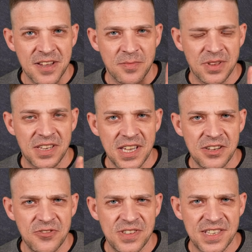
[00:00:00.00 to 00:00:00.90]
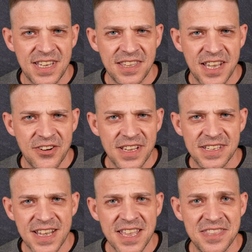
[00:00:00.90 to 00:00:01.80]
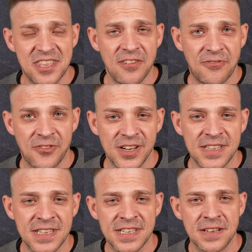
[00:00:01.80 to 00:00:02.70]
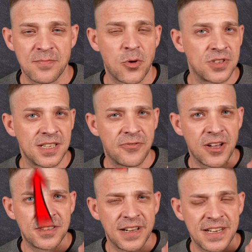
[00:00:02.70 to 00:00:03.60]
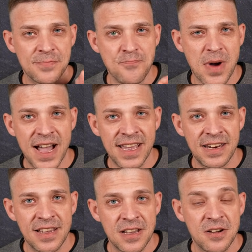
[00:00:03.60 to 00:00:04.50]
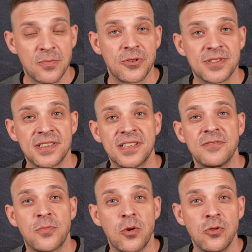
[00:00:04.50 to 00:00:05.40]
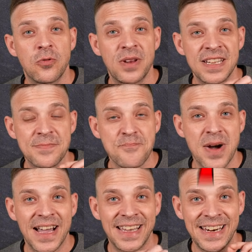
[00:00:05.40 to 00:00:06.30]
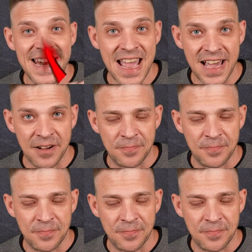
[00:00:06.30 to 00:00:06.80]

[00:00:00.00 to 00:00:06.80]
But here you see there is a difference. Possessive article is mein, possessive pronomen is meiner.